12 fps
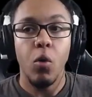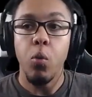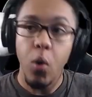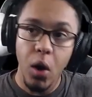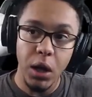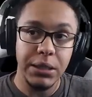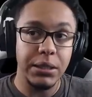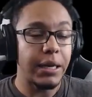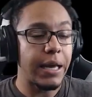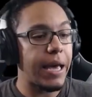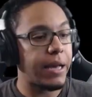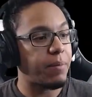What the
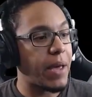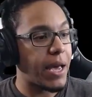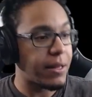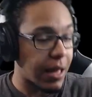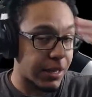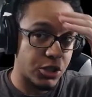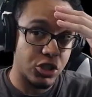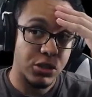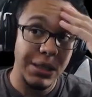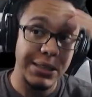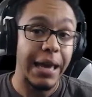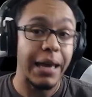heck, man? That's
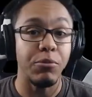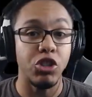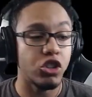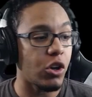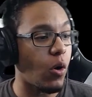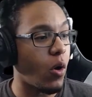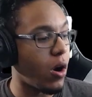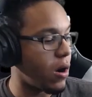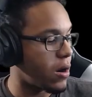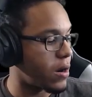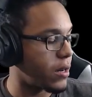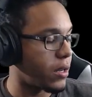this game is so
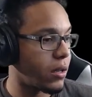hard.